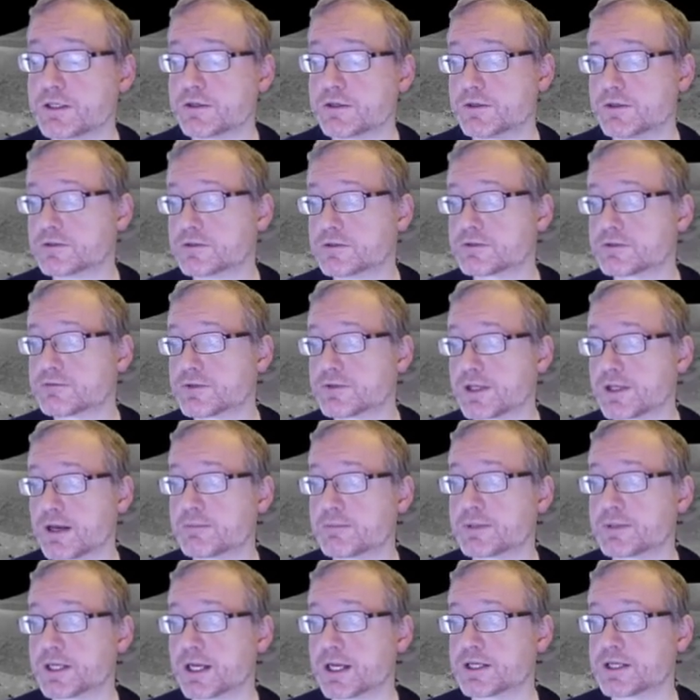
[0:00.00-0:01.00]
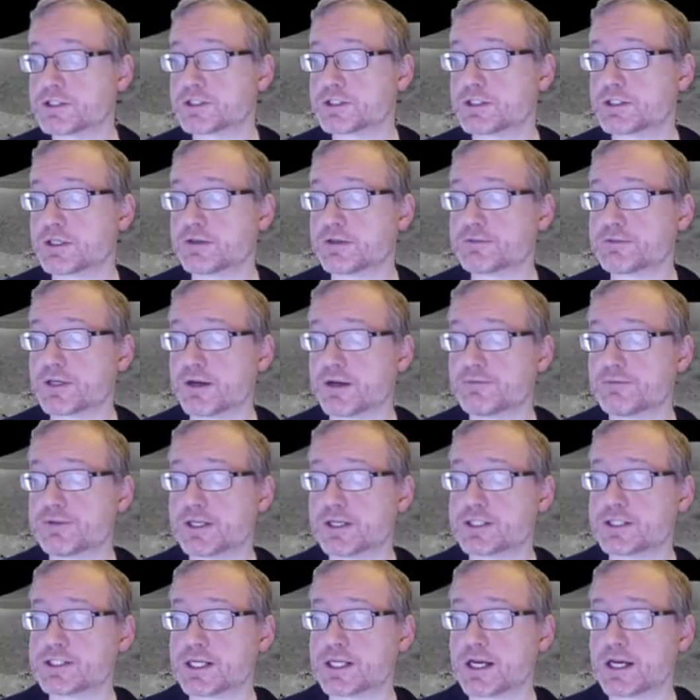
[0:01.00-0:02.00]
used for the application of
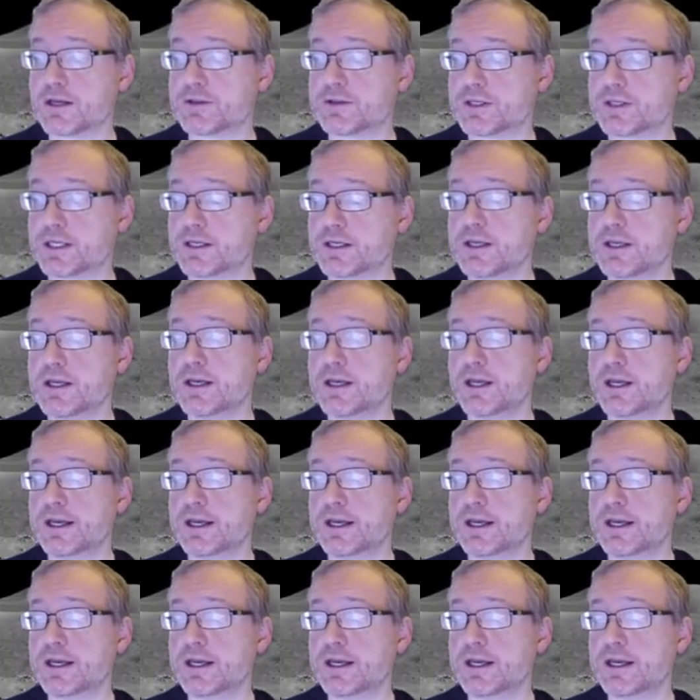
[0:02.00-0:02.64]
confidentiality,